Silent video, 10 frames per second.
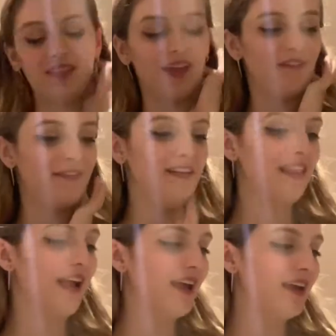I feel
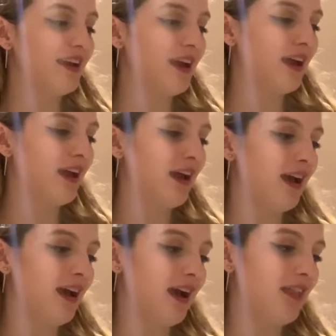like
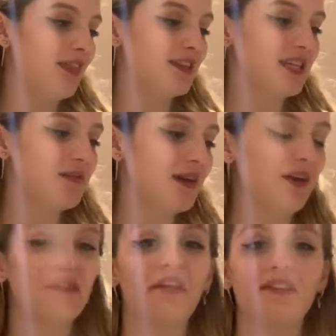there's going to be a
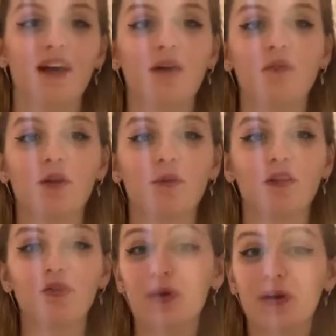lot of things that I'm going to want
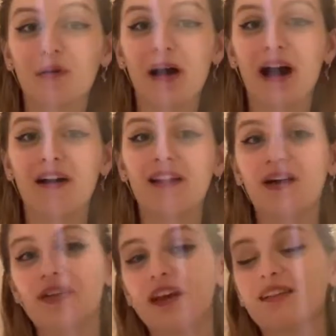to talk about, a lot
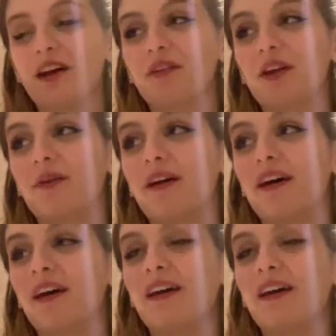of things that I'm going to want to